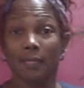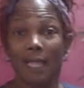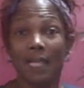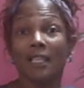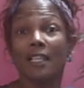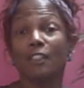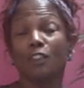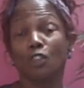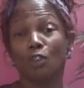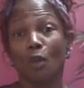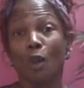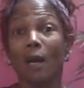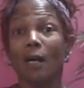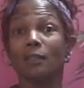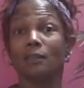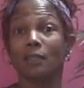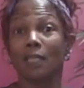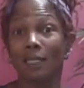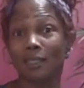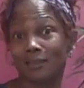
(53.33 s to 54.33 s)
That lets you know
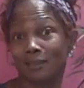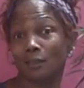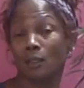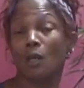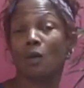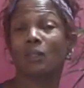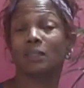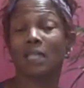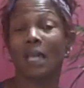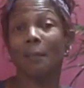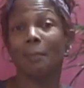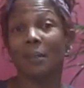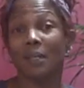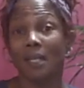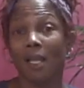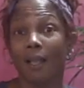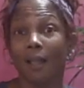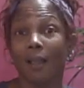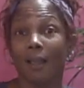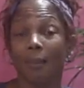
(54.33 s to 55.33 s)
I'll, as long as I've
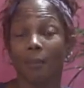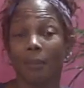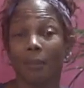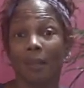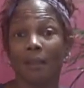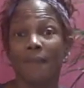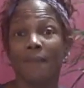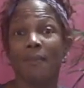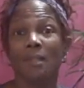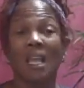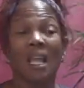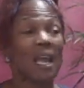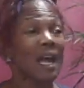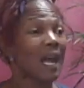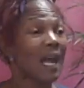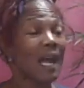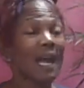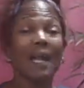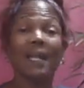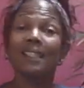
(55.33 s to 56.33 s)
been up.
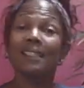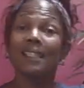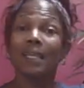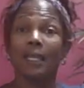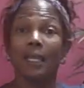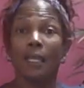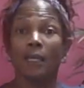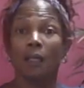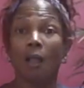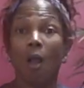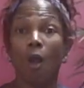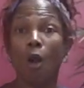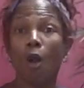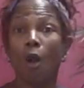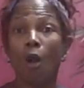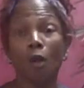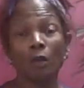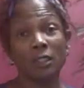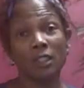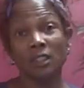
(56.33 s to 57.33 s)
I did
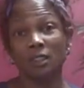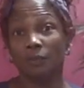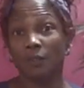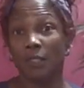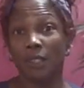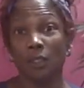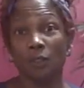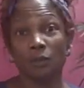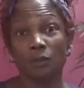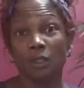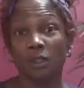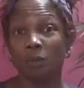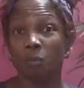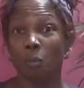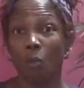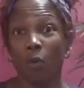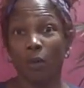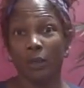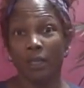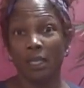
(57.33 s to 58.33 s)
all these videos this
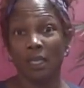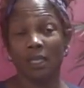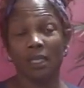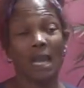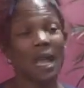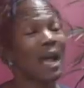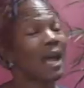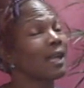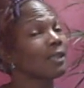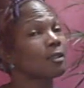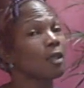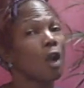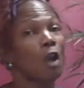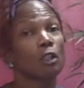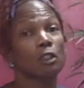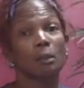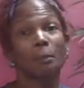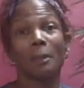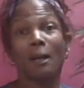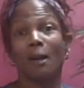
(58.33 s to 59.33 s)
morning. I
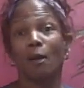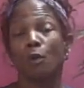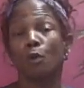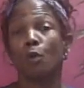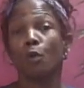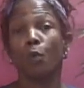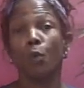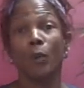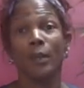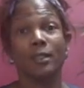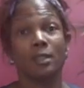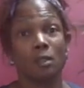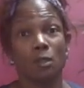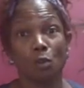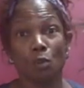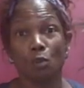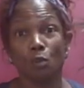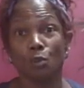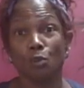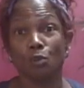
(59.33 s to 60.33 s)
talked about
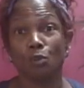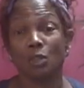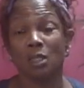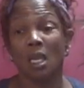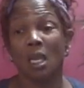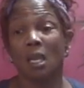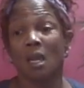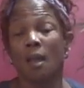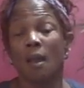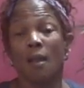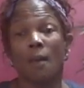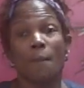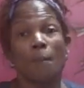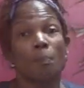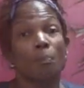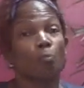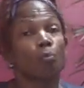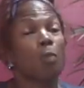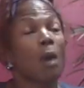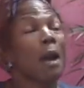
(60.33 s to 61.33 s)
crystals.
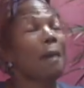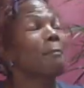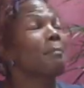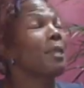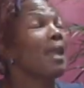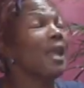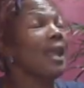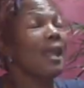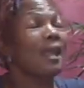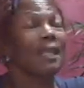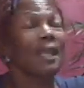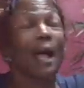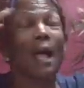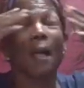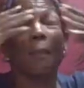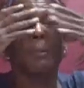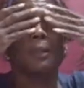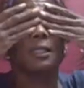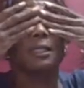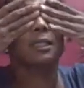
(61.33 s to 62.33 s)
Man,
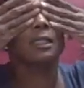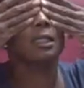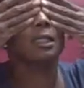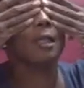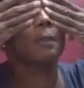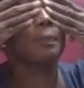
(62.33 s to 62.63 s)
I've been sitting